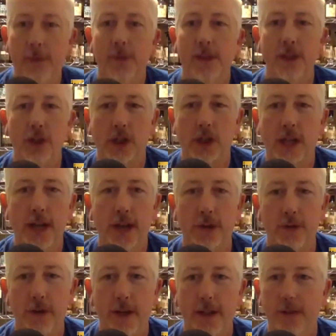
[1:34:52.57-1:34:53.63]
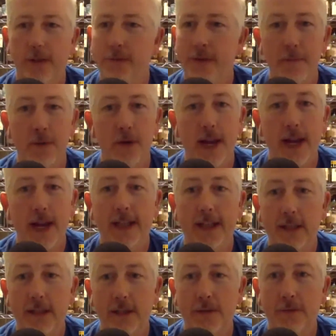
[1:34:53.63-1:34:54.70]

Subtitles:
in Chicago, right? November 8th of